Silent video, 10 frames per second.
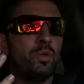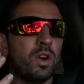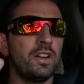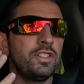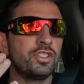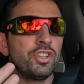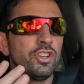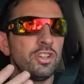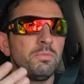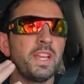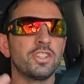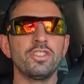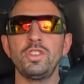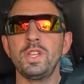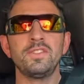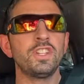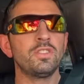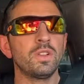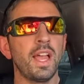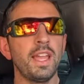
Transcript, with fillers: you are insured make sure that you have general